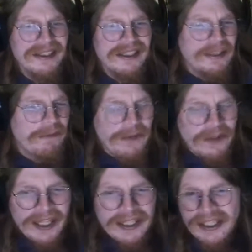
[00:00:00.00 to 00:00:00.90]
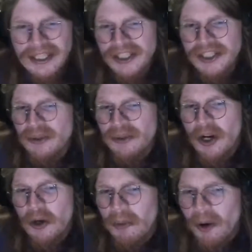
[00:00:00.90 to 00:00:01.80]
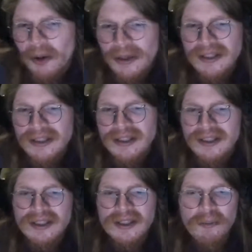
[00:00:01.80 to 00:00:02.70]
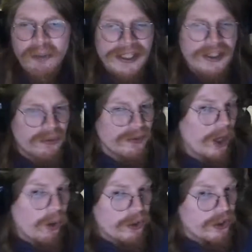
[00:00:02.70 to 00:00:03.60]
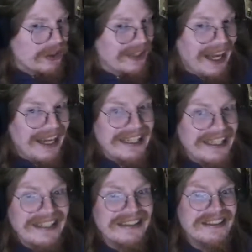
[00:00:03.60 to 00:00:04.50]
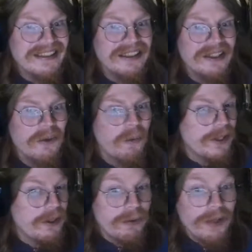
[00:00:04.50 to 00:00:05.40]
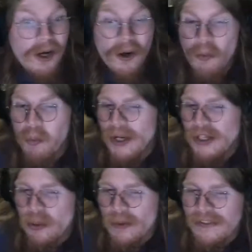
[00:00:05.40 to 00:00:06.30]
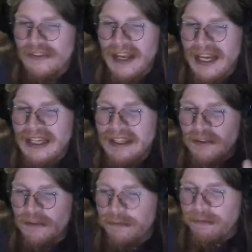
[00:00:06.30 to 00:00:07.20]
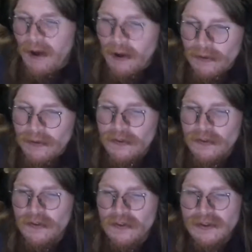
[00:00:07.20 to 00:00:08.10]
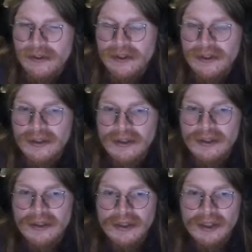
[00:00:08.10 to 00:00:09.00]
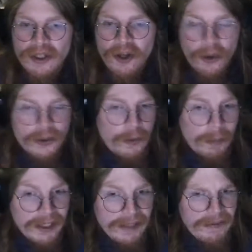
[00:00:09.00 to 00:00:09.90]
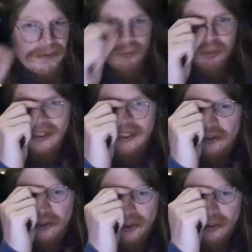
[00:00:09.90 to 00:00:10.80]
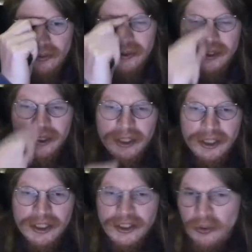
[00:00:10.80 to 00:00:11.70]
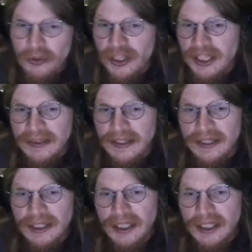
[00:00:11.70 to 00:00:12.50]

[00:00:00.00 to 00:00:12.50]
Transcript: To feel like you know more? When you know you're lying? When you know what you are saying is false? Or do you believe it's really true? Do you think that